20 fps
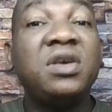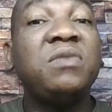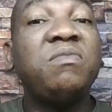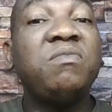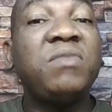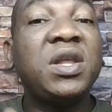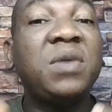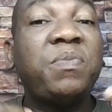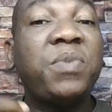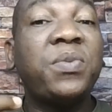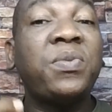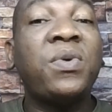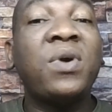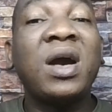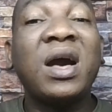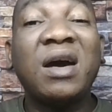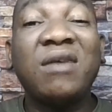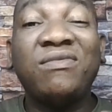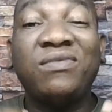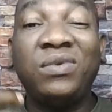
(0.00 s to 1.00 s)
Many people
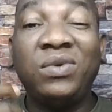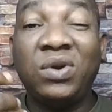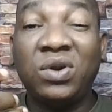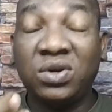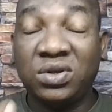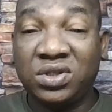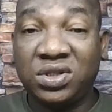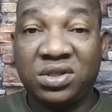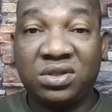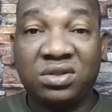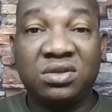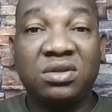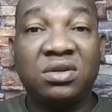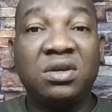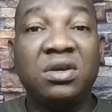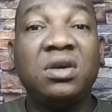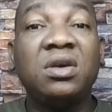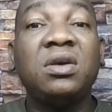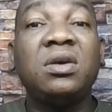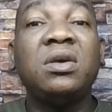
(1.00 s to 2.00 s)
have lost,
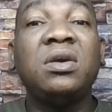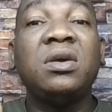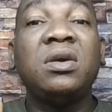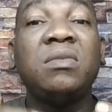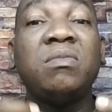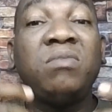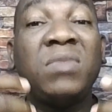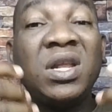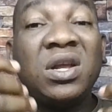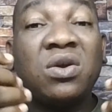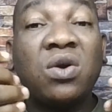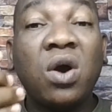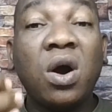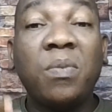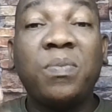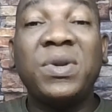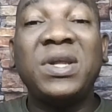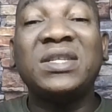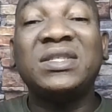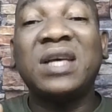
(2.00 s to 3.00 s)
many
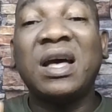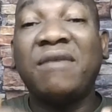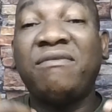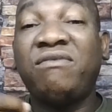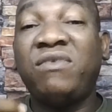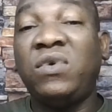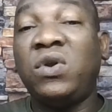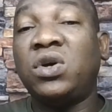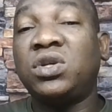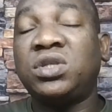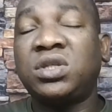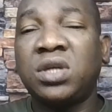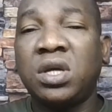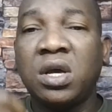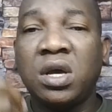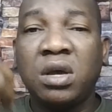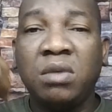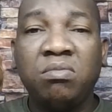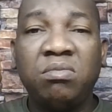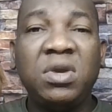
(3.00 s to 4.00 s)
companies have lost
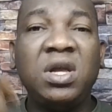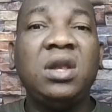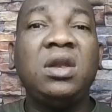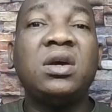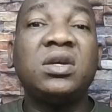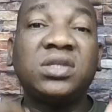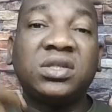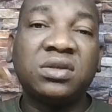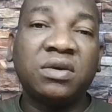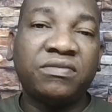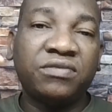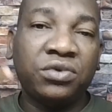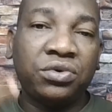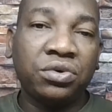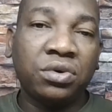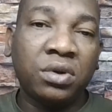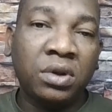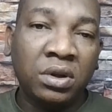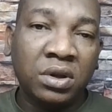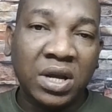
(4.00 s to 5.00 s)
millions of
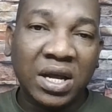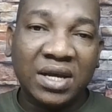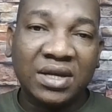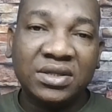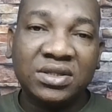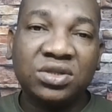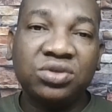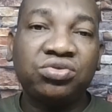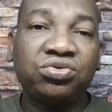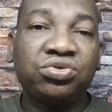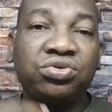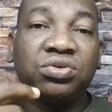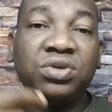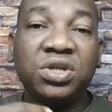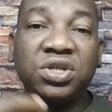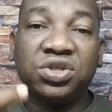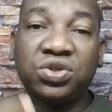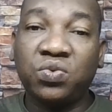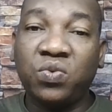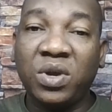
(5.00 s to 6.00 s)
dollars through
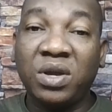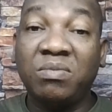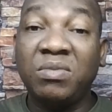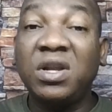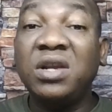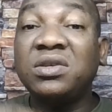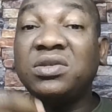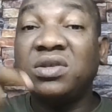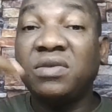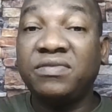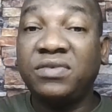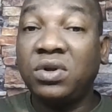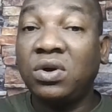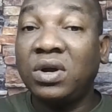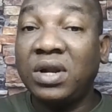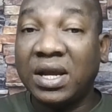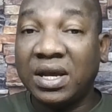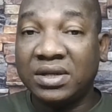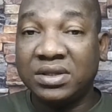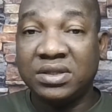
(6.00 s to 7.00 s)
this way, millions of
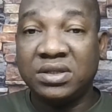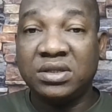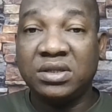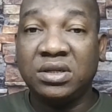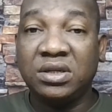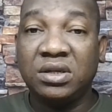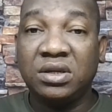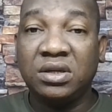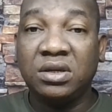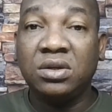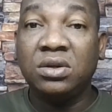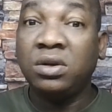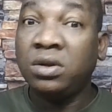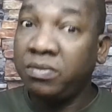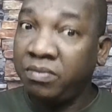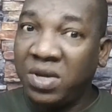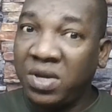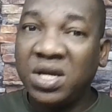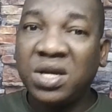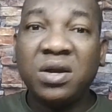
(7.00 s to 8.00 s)
dollars.
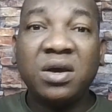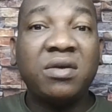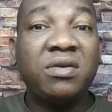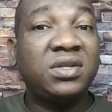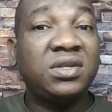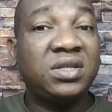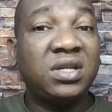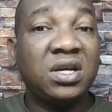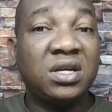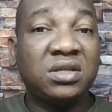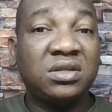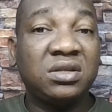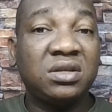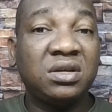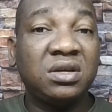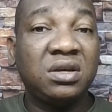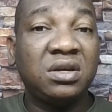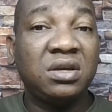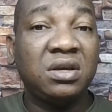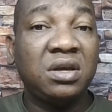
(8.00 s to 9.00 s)
Make your research
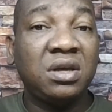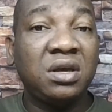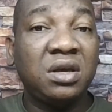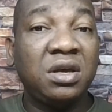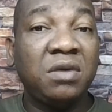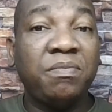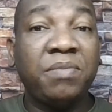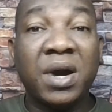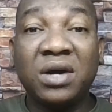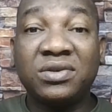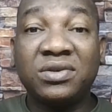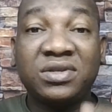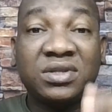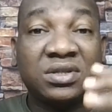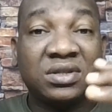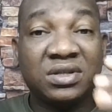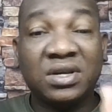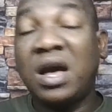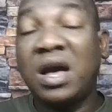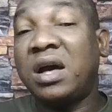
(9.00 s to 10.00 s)
about
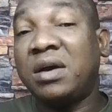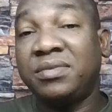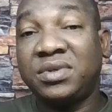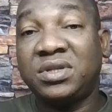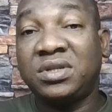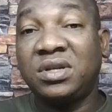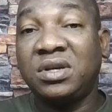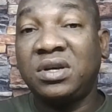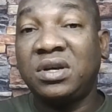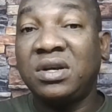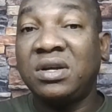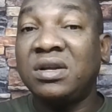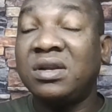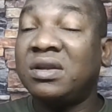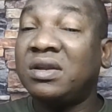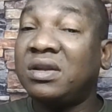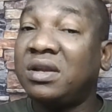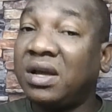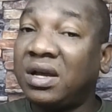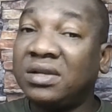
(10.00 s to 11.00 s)
scams
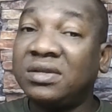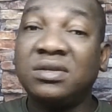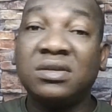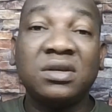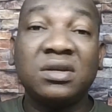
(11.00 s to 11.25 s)
that